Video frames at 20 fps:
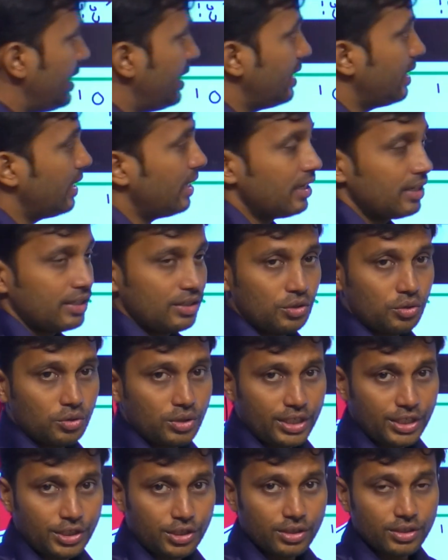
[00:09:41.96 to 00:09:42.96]
see you
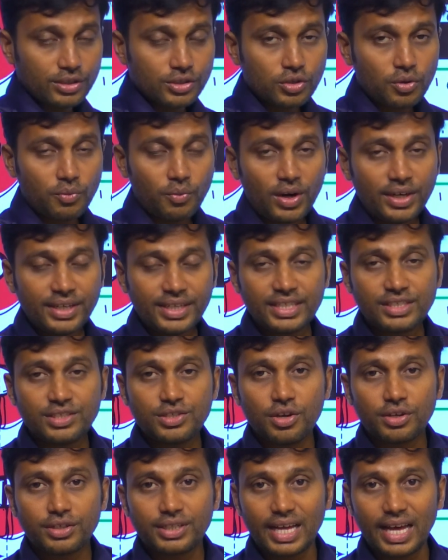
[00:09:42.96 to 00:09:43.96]
need so what
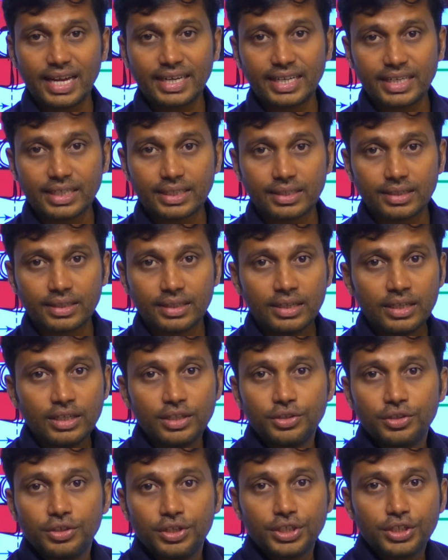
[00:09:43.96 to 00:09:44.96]
is your target
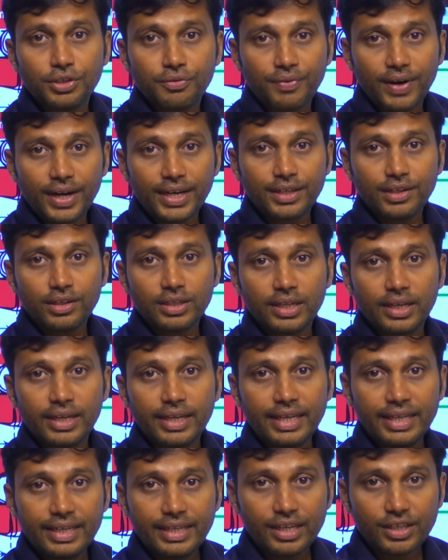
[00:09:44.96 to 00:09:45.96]
you need to find the
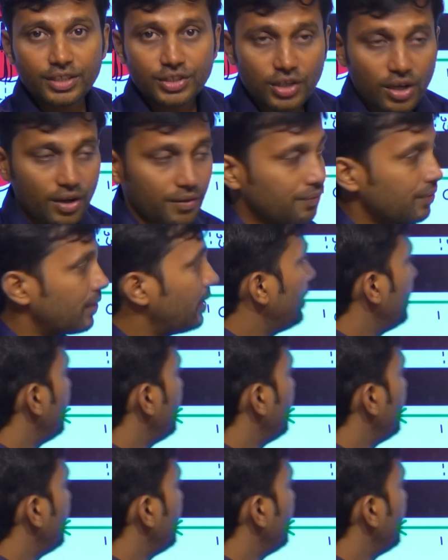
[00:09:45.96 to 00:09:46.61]
areas of